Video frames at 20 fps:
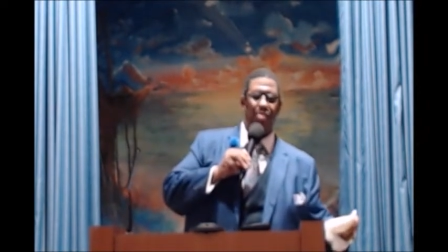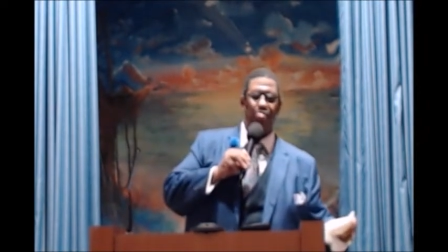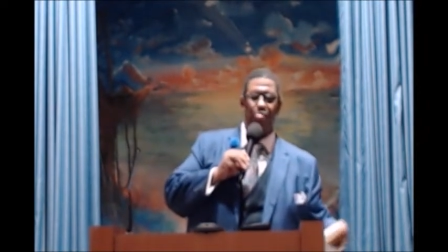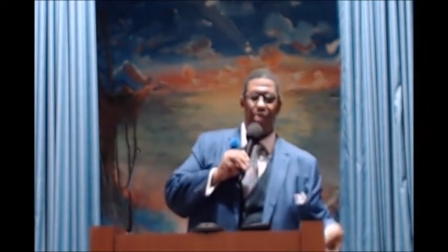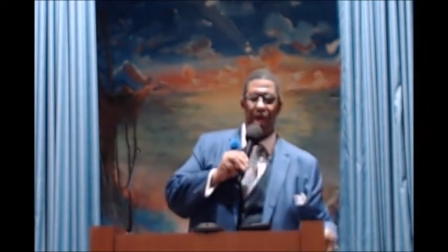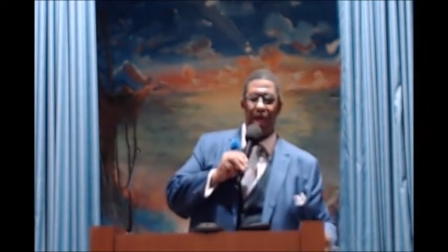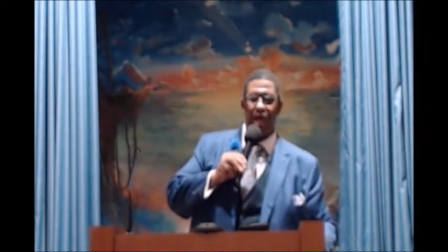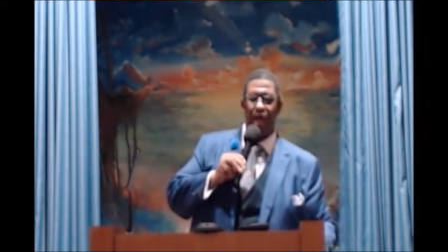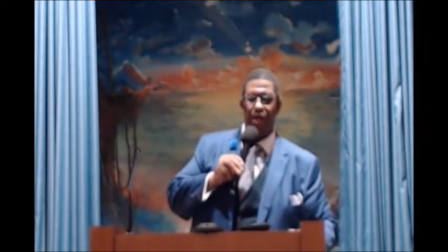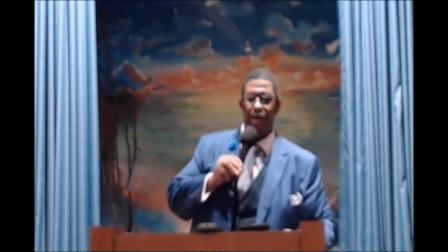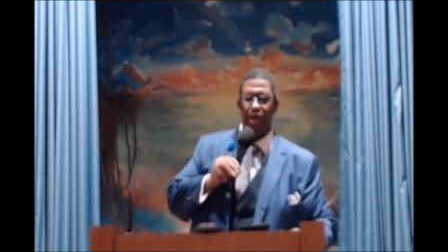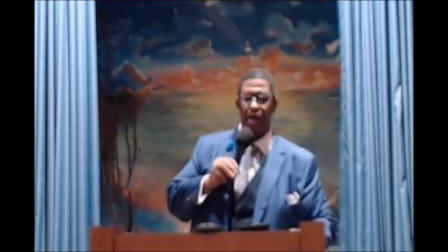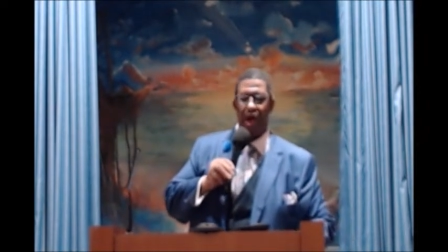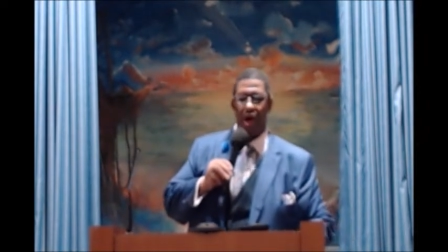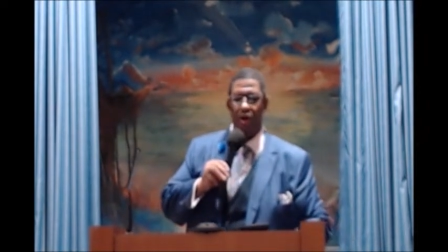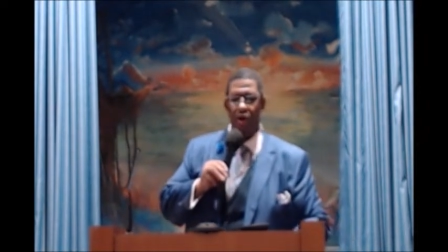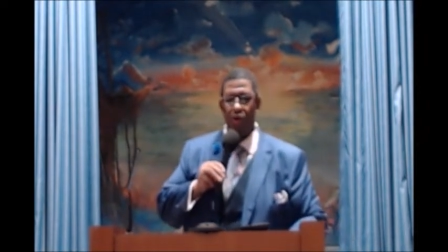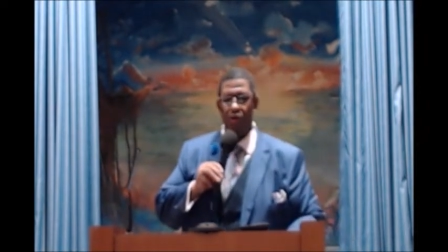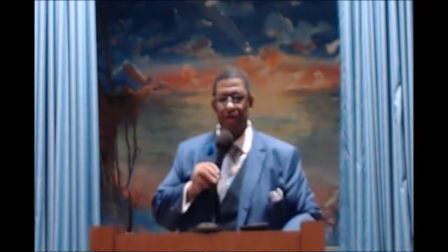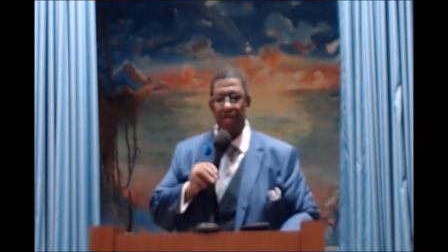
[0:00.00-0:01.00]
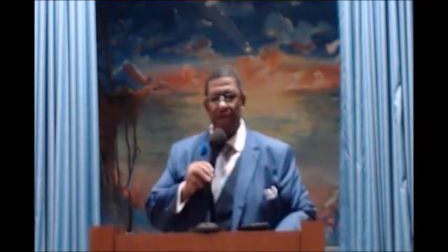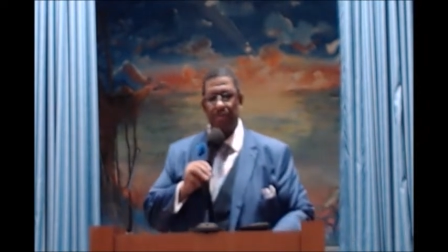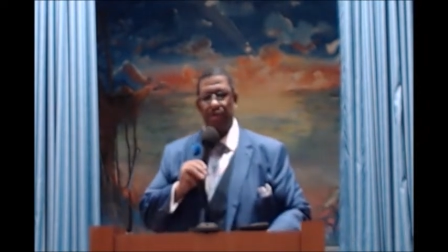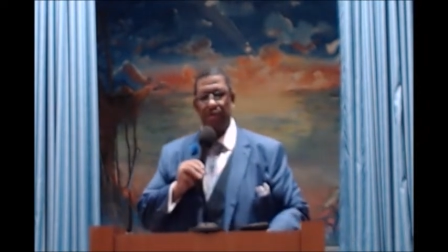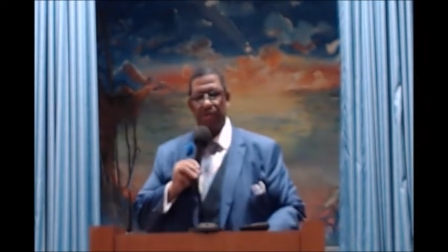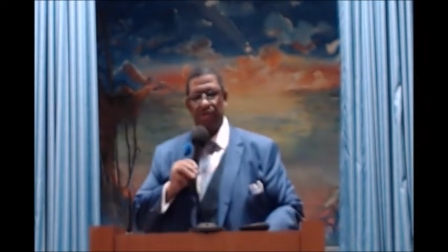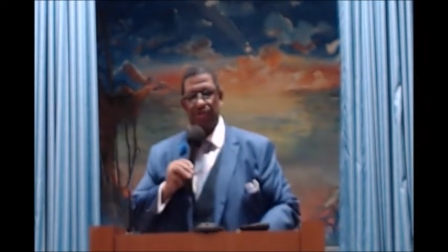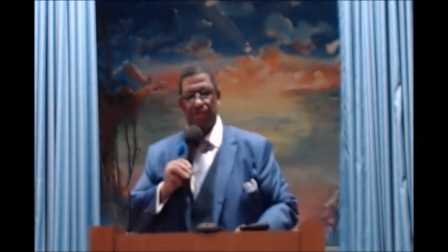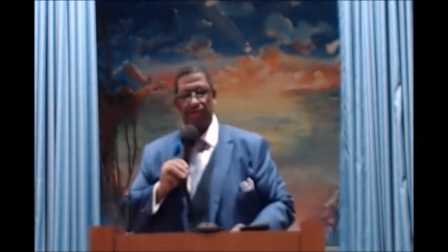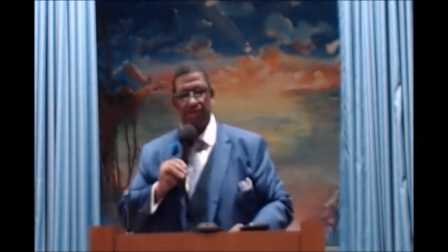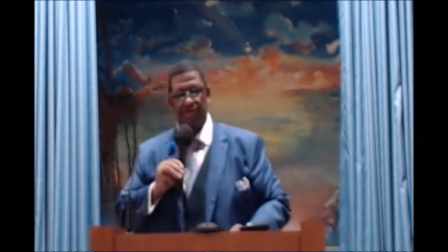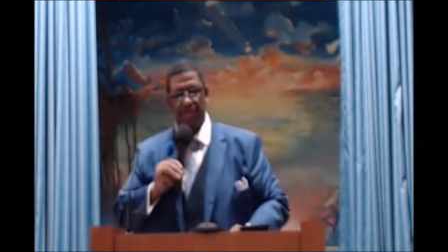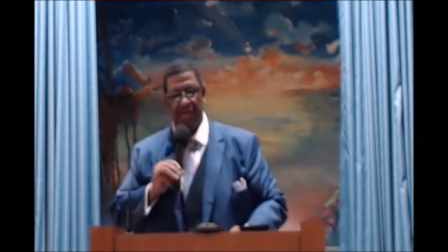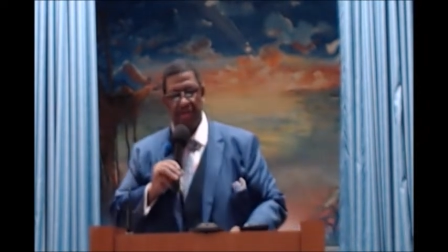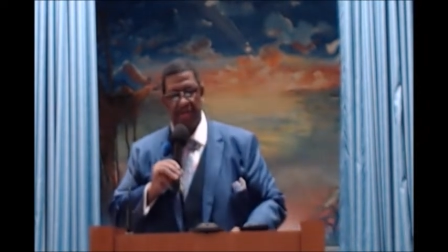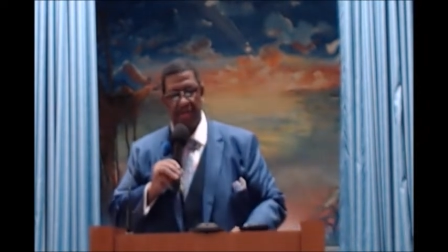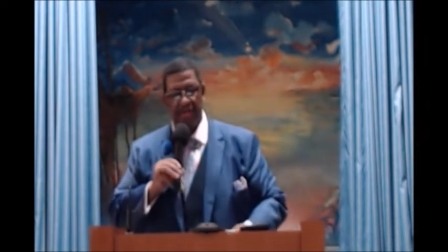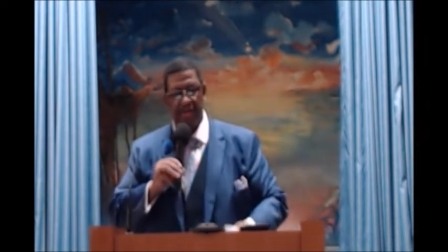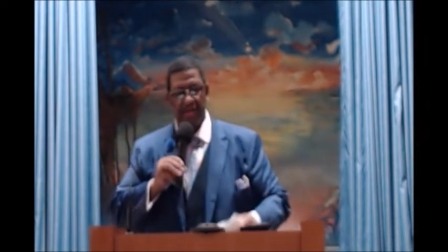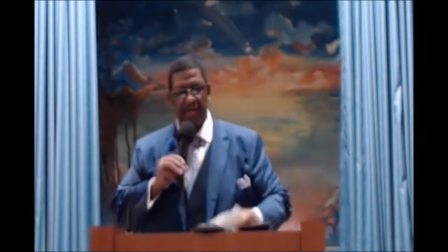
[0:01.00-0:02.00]
man in our own image,
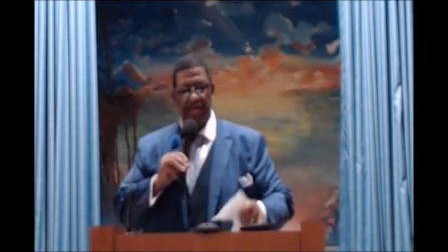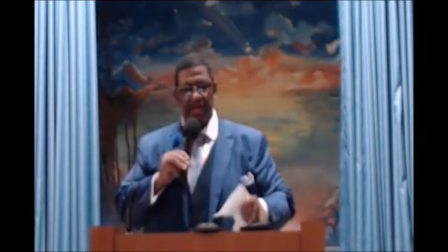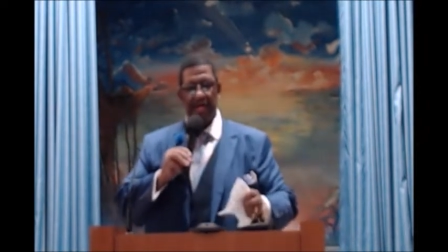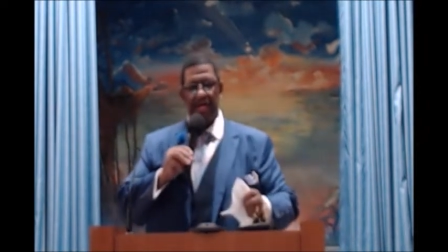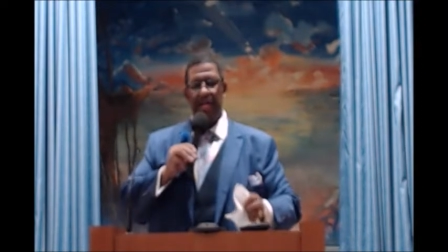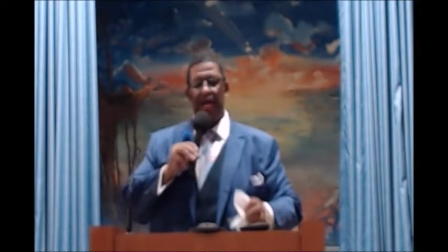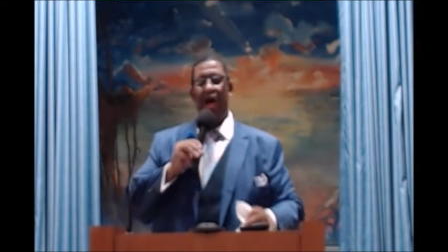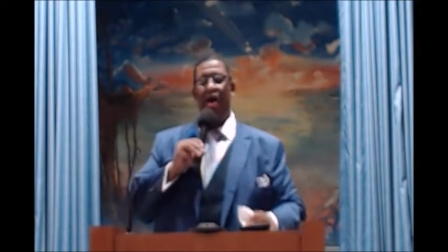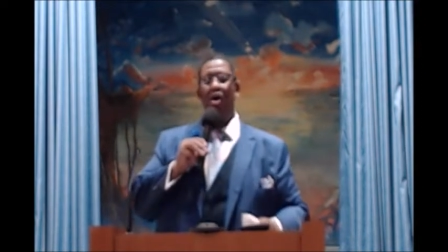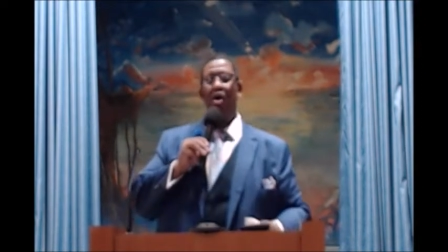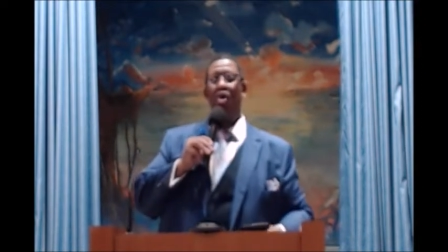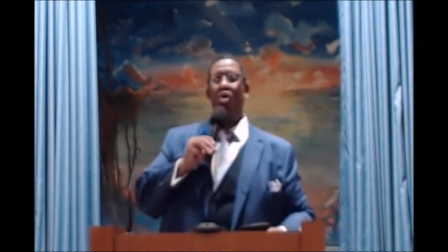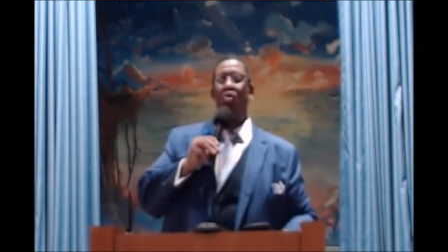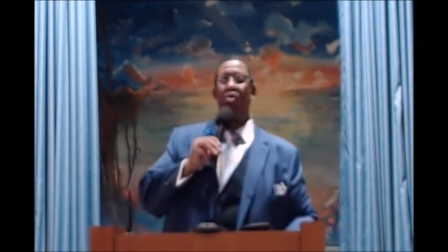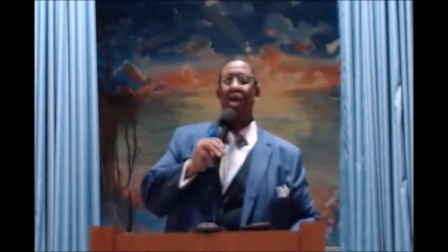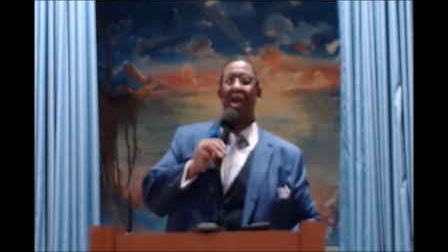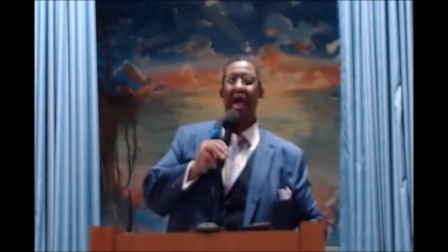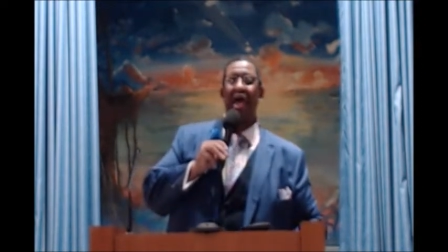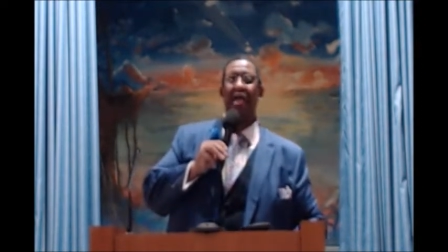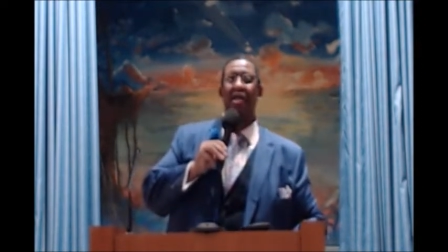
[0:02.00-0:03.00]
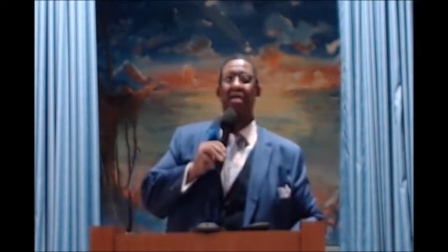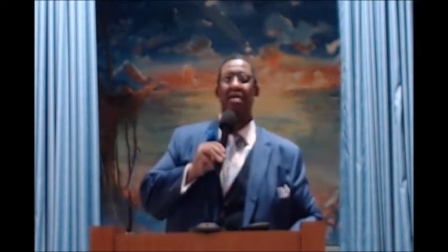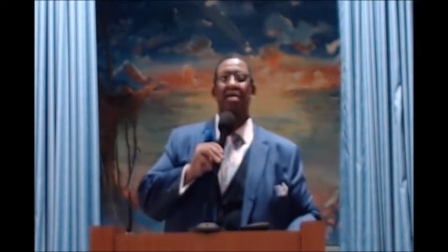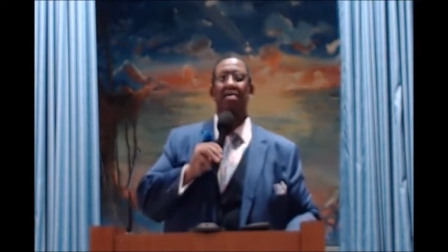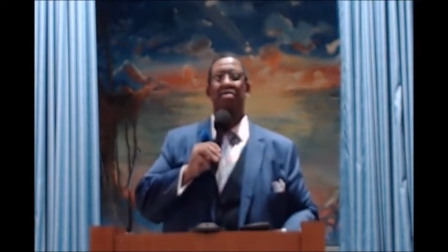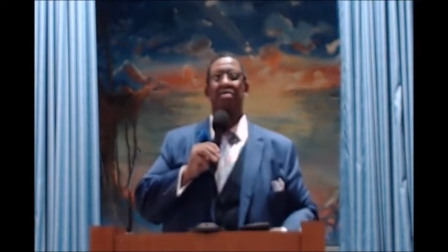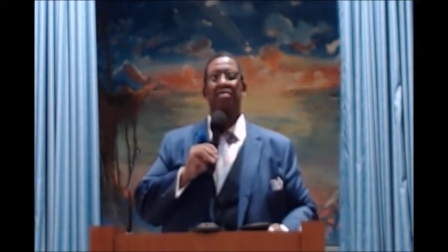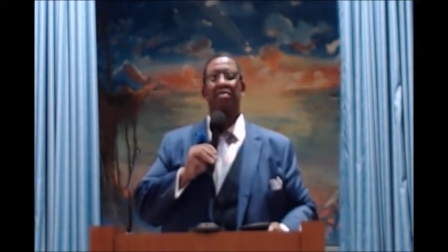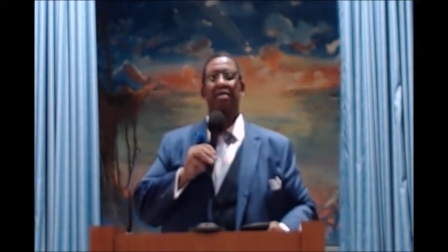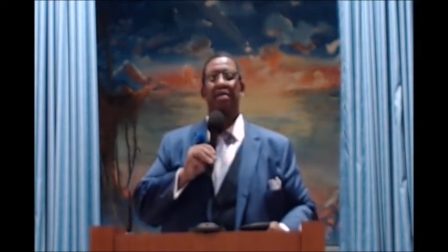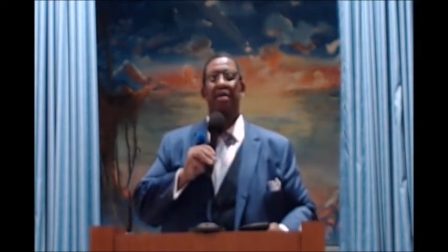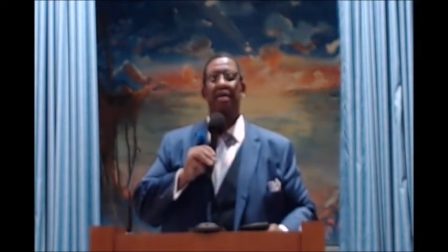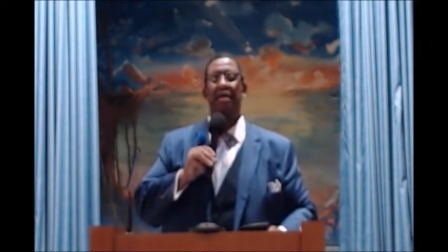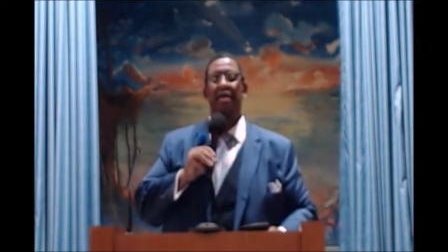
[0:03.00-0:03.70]
in our own likeness,